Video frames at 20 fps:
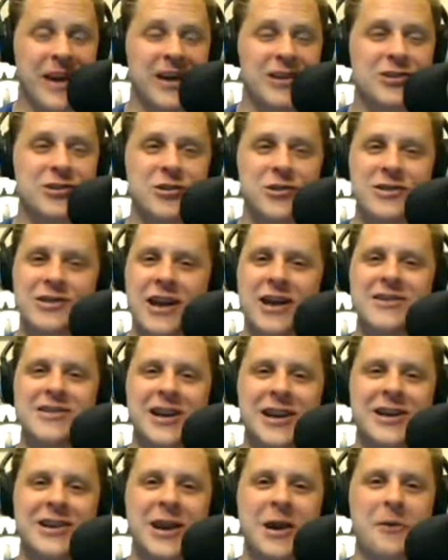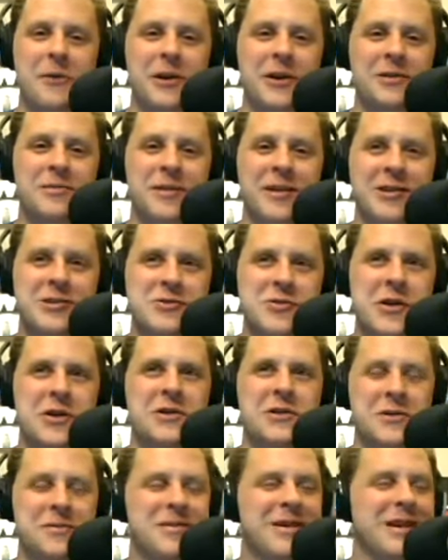Sure sounds like a network
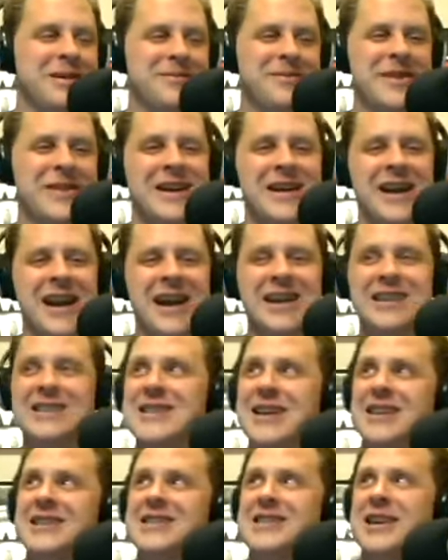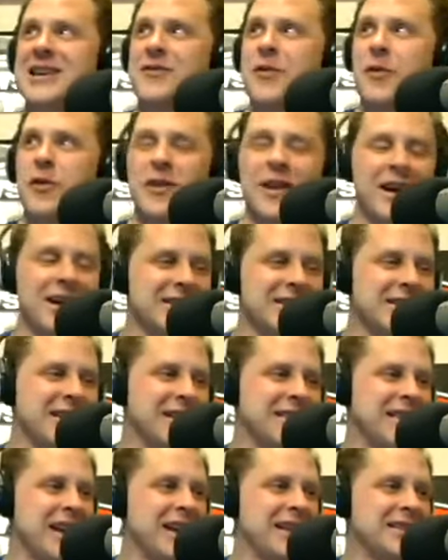administrator to me. 866
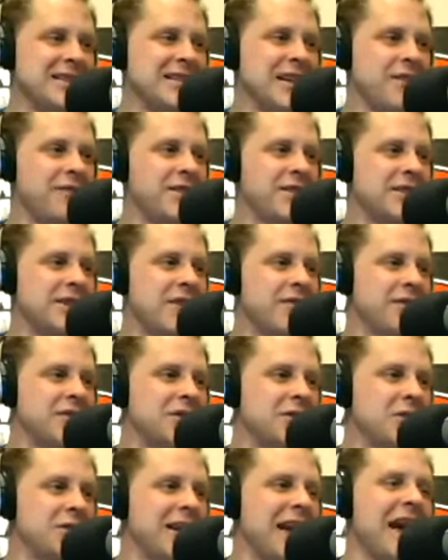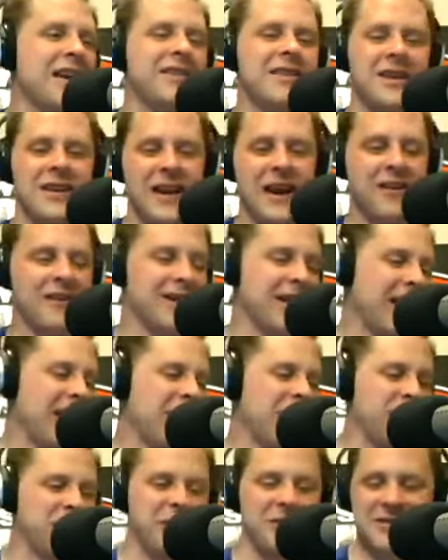496 8772. Kathy, how can I
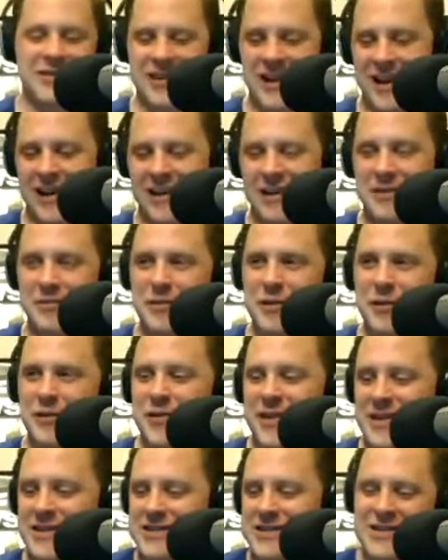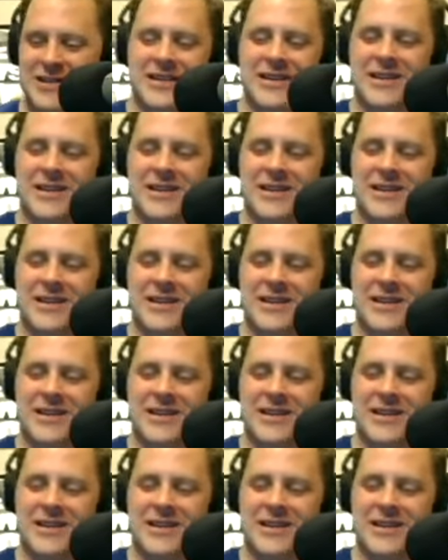help you today on Compute This?